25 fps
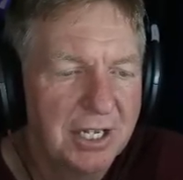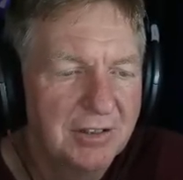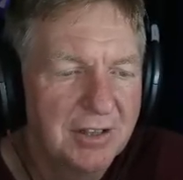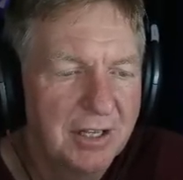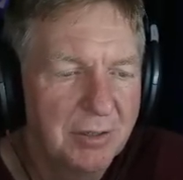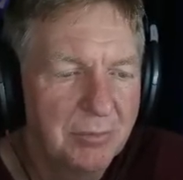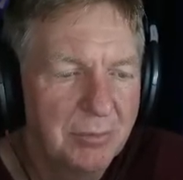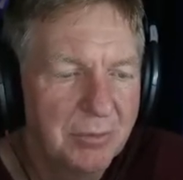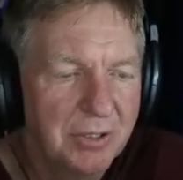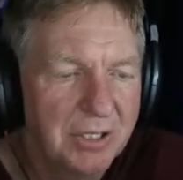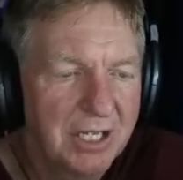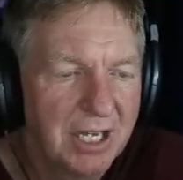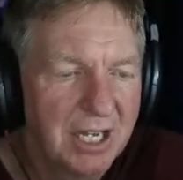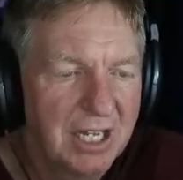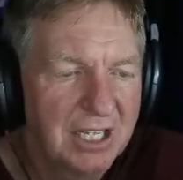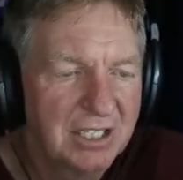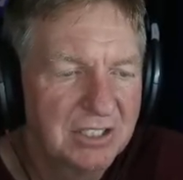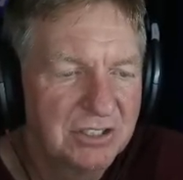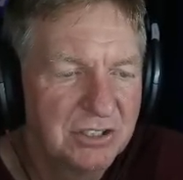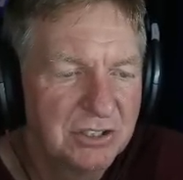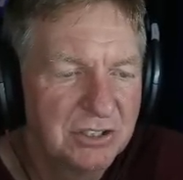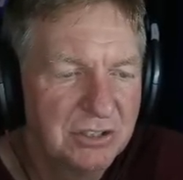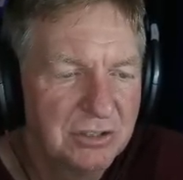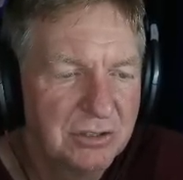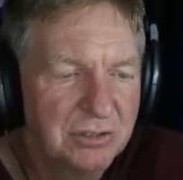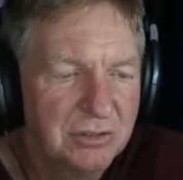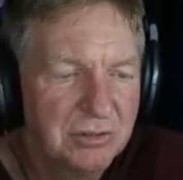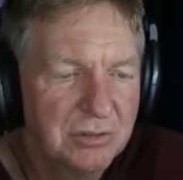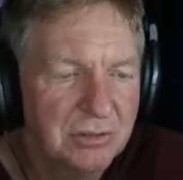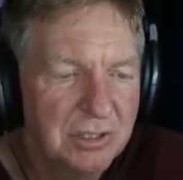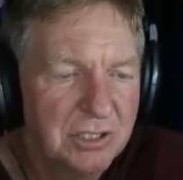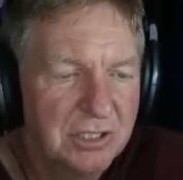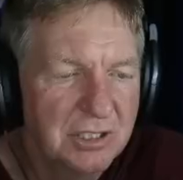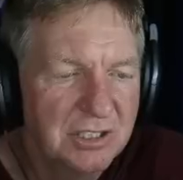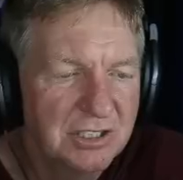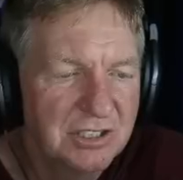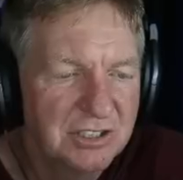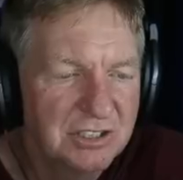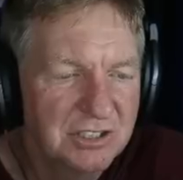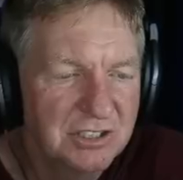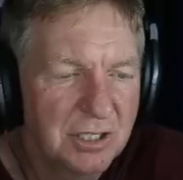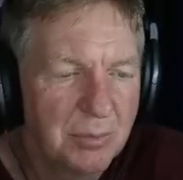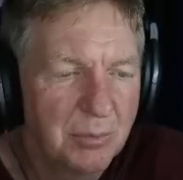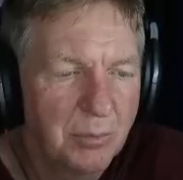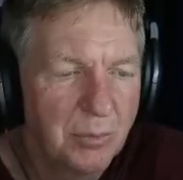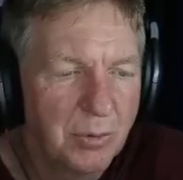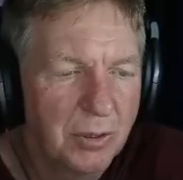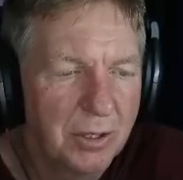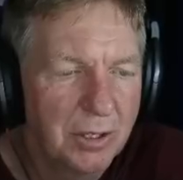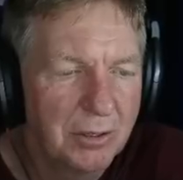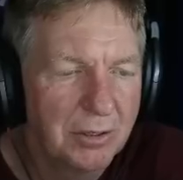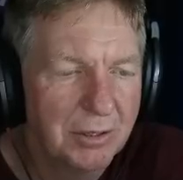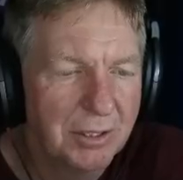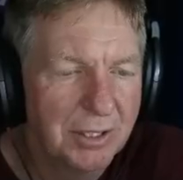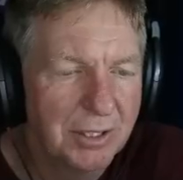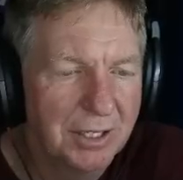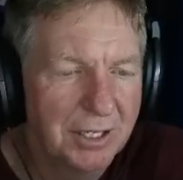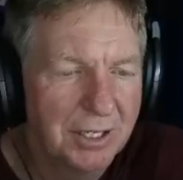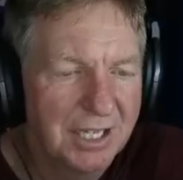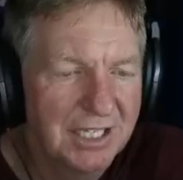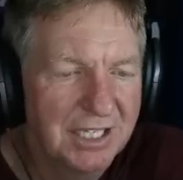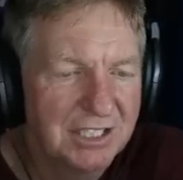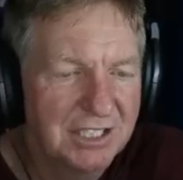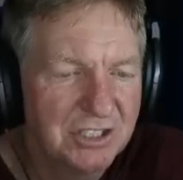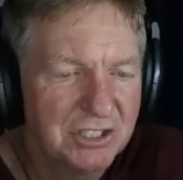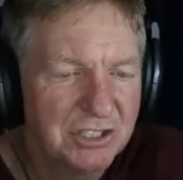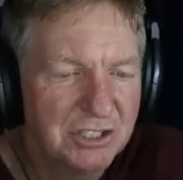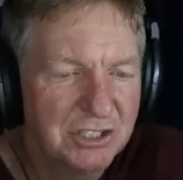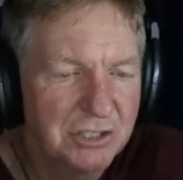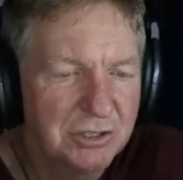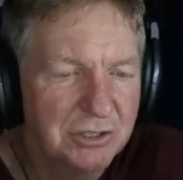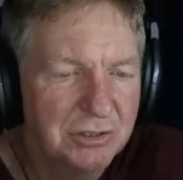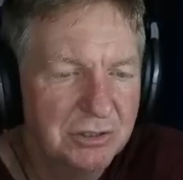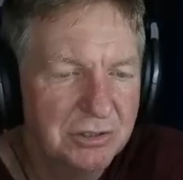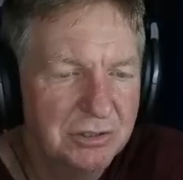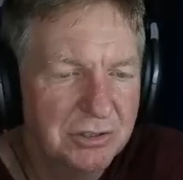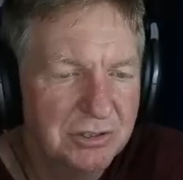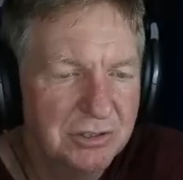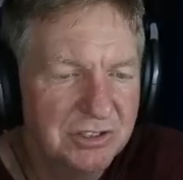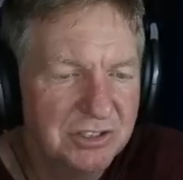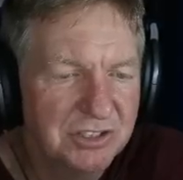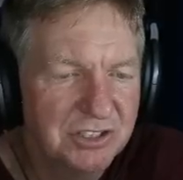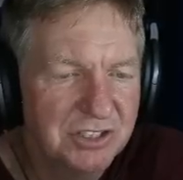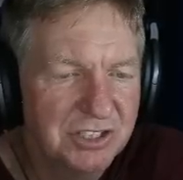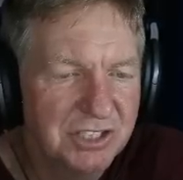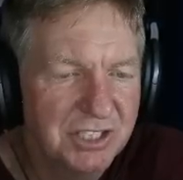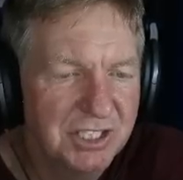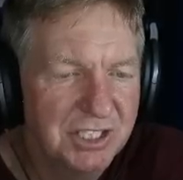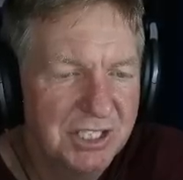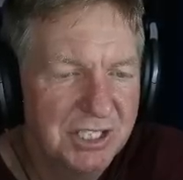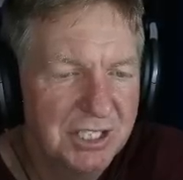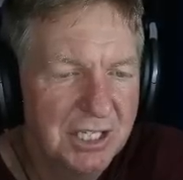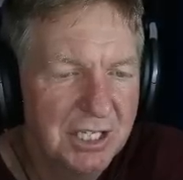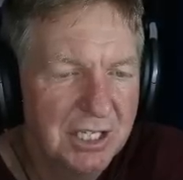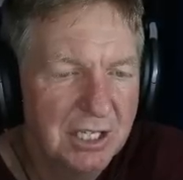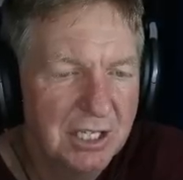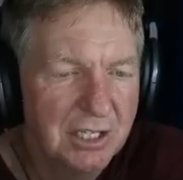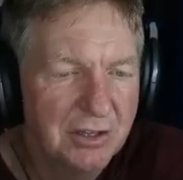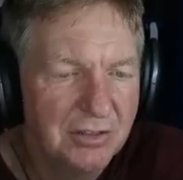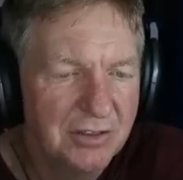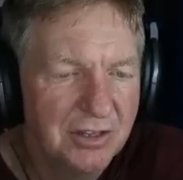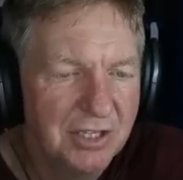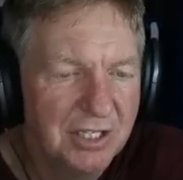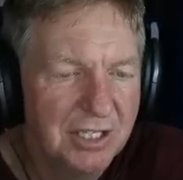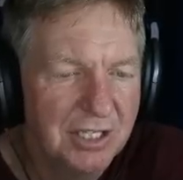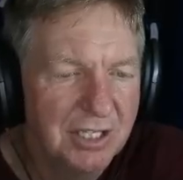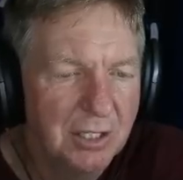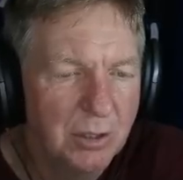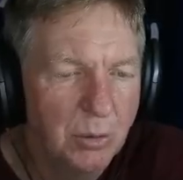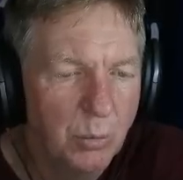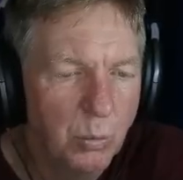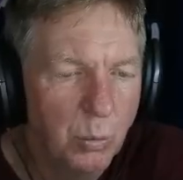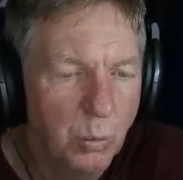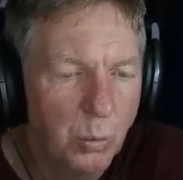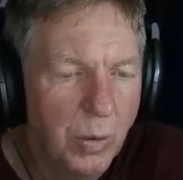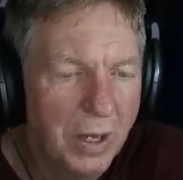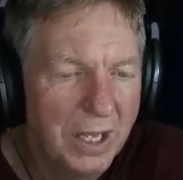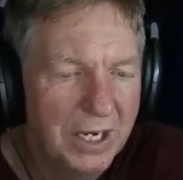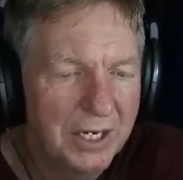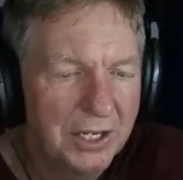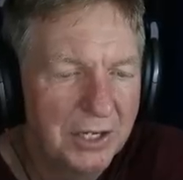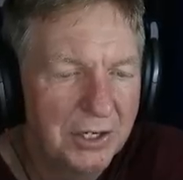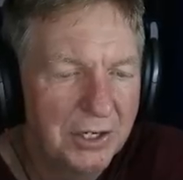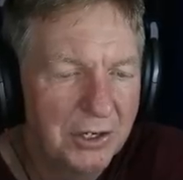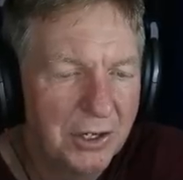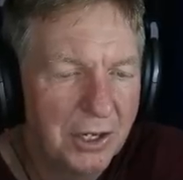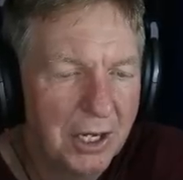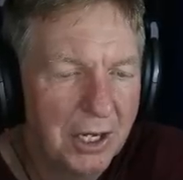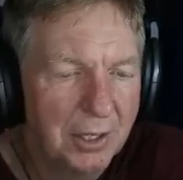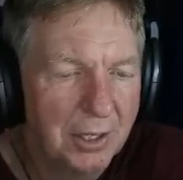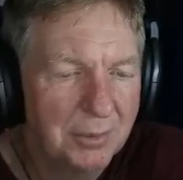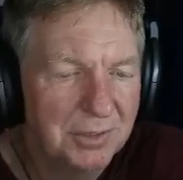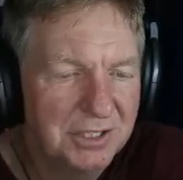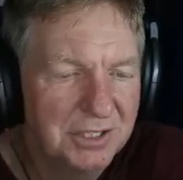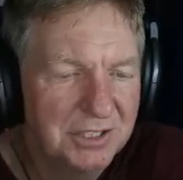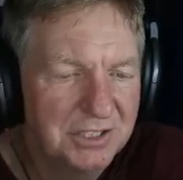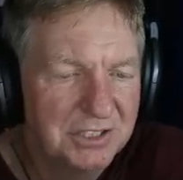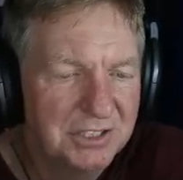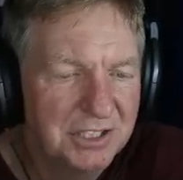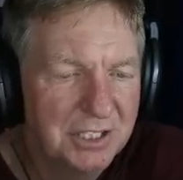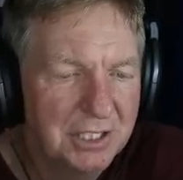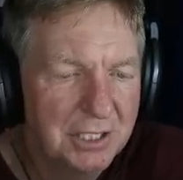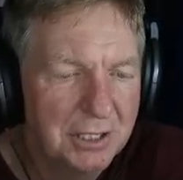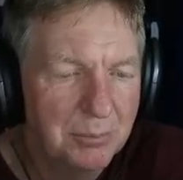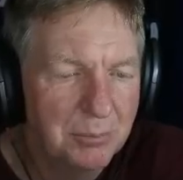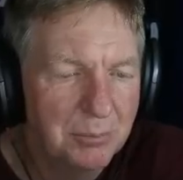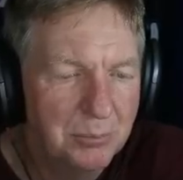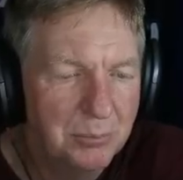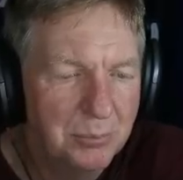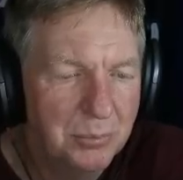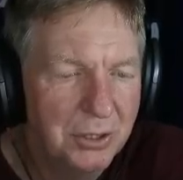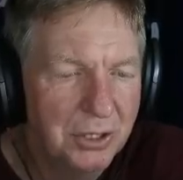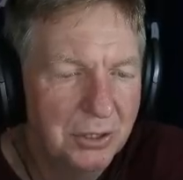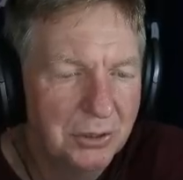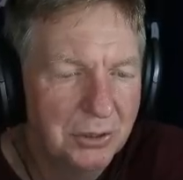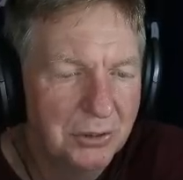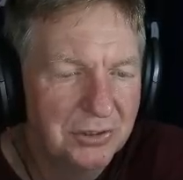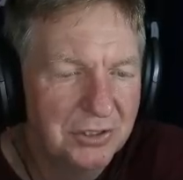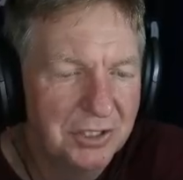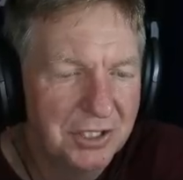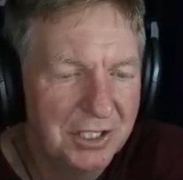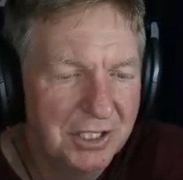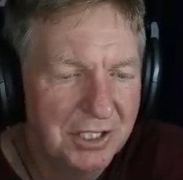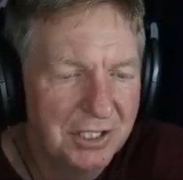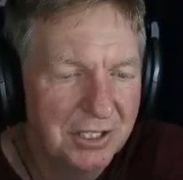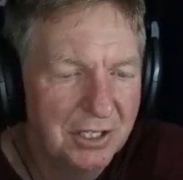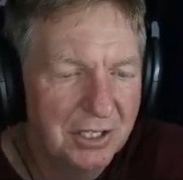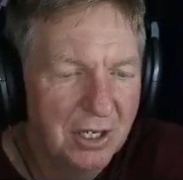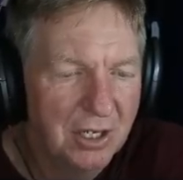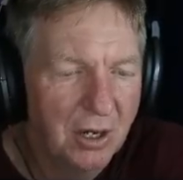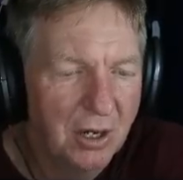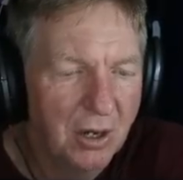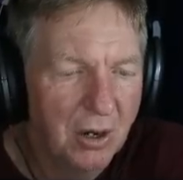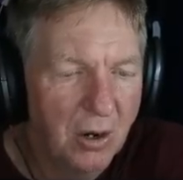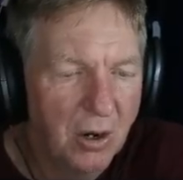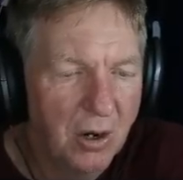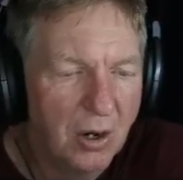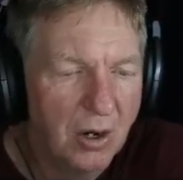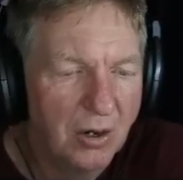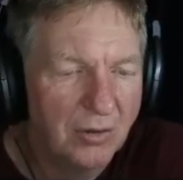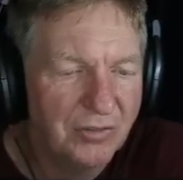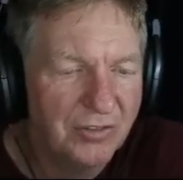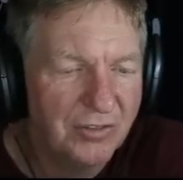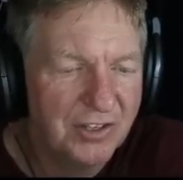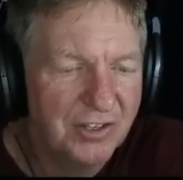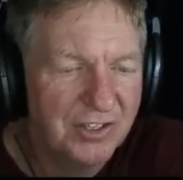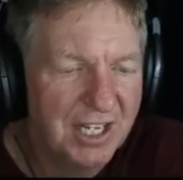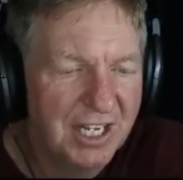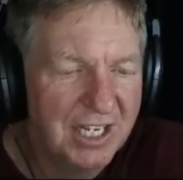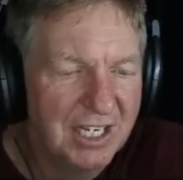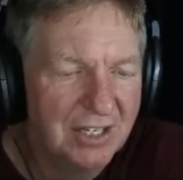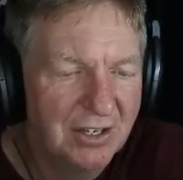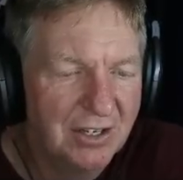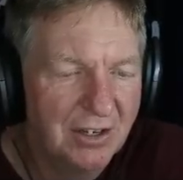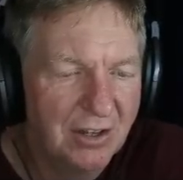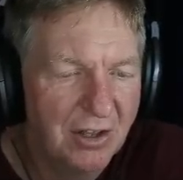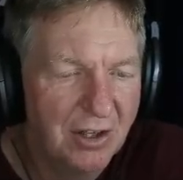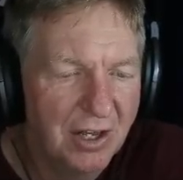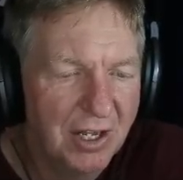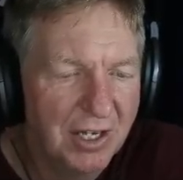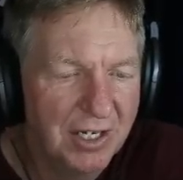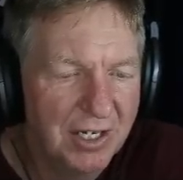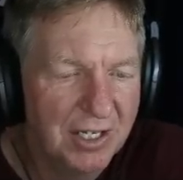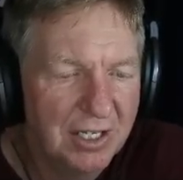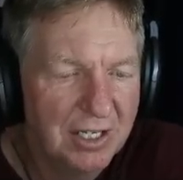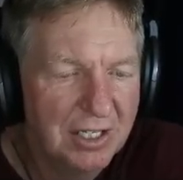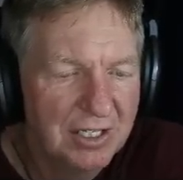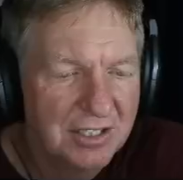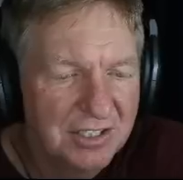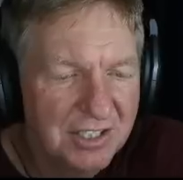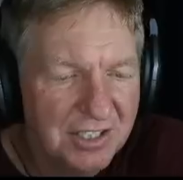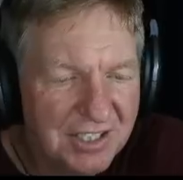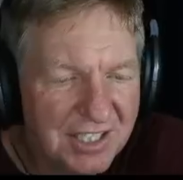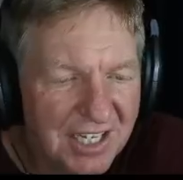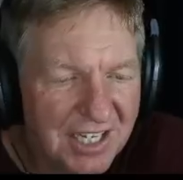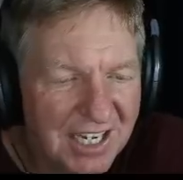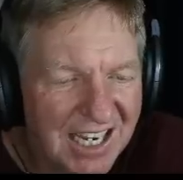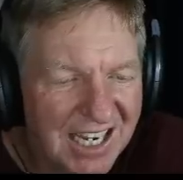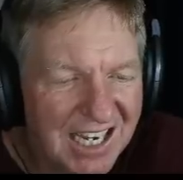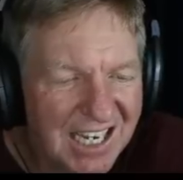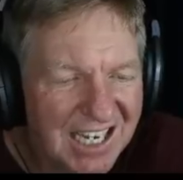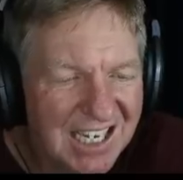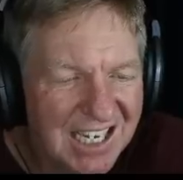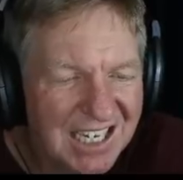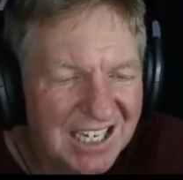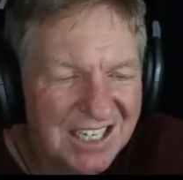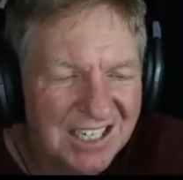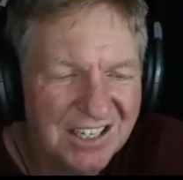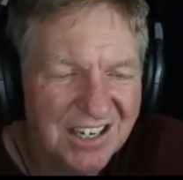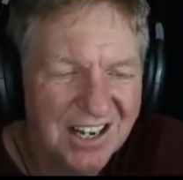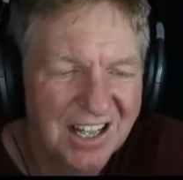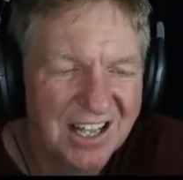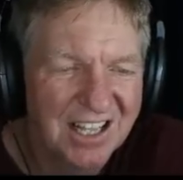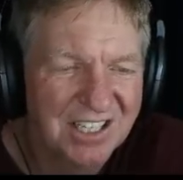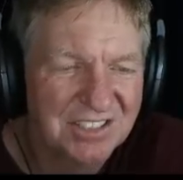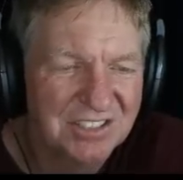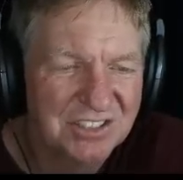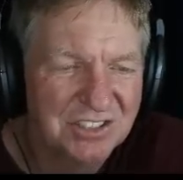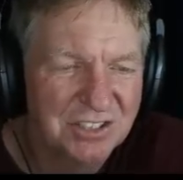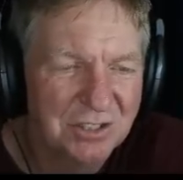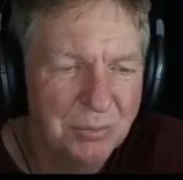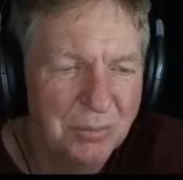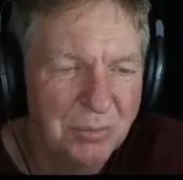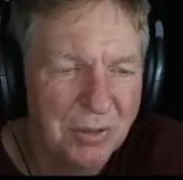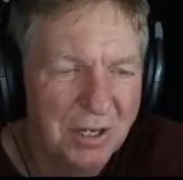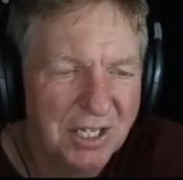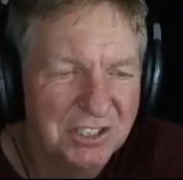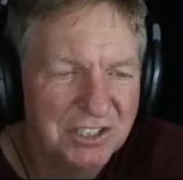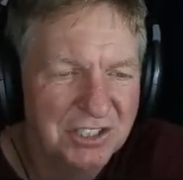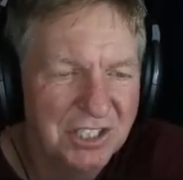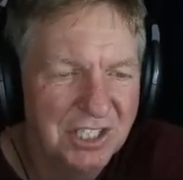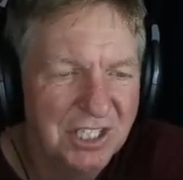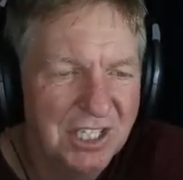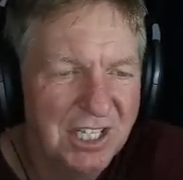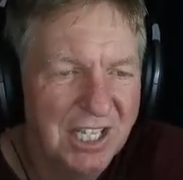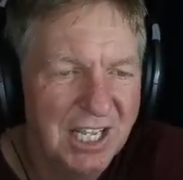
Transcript: Then we got to somewhere in late June, you see the wet anomalies building on the date line. Today, not so much.